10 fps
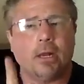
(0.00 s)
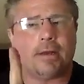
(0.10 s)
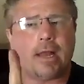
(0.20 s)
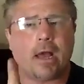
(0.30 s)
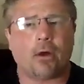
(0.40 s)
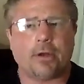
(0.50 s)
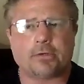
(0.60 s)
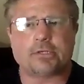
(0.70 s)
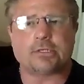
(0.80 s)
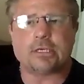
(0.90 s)
Now,
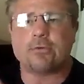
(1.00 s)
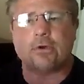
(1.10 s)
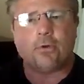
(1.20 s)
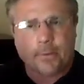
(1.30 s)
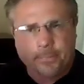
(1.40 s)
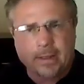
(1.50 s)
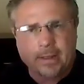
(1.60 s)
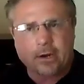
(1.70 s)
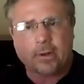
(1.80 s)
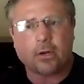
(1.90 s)
here's the secret. You want to pay
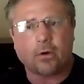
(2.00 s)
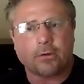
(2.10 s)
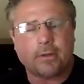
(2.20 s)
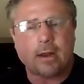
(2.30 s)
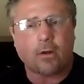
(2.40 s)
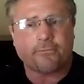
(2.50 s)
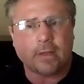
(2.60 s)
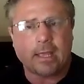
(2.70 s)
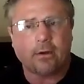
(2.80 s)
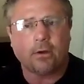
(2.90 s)
that credit card debt off
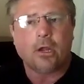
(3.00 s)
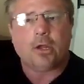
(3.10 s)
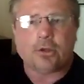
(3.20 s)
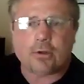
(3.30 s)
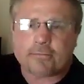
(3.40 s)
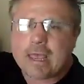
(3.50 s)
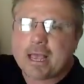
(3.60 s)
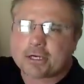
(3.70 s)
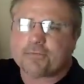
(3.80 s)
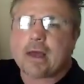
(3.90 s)
later, you have
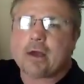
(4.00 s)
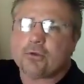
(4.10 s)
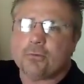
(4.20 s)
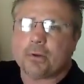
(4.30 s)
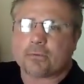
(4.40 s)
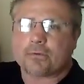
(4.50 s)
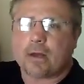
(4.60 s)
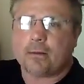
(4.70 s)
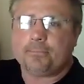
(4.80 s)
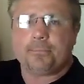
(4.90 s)
cash value built
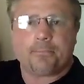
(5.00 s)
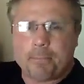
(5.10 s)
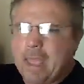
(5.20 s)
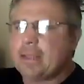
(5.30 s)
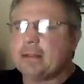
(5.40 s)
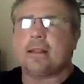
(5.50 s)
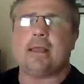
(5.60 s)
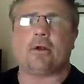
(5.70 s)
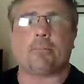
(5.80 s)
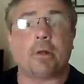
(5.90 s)
up. Pay it
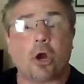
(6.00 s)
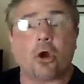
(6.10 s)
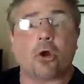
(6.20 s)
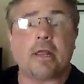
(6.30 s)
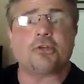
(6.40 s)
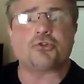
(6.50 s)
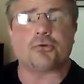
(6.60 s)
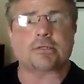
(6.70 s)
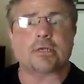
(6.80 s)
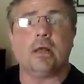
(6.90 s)
later, but earn
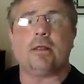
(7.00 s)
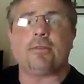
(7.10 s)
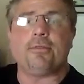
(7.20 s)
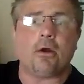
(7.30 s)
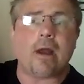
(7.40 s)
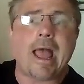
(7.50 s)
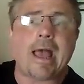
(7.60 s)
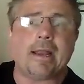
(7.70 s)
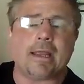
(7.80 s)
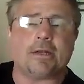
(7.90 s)
interest. They're
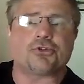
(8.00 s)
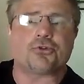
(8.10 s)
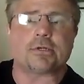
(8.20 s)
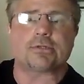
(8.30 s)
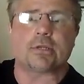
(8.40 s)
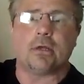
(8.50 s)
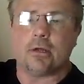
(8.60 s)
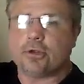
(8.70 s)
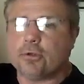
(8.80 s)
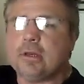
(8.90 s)
adding interest.
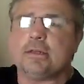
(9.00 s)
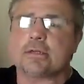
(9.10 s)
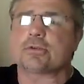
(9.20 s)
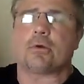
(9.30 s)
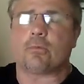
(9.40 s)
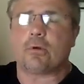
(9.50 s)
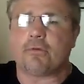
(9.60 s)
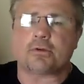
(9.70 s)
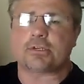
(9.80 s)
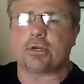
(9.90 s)
You need to start
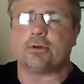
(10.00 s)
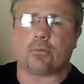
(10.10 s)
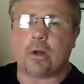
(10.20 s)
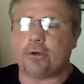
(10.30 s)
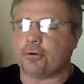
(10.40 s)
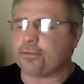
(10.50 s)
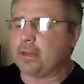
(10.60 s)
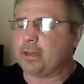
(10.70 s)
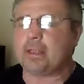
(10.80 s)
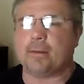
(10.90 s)
reversing your way you're
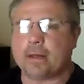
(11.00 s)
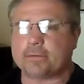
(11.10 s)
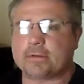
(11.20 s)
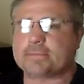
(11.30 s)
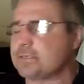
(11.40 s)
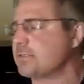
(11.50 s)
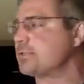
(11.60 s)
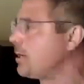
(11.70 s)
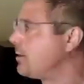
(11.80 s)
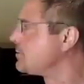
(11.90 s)
thinking about this, Mrs.
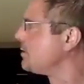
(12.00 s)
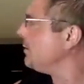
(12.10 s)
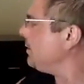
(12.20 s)
Jones.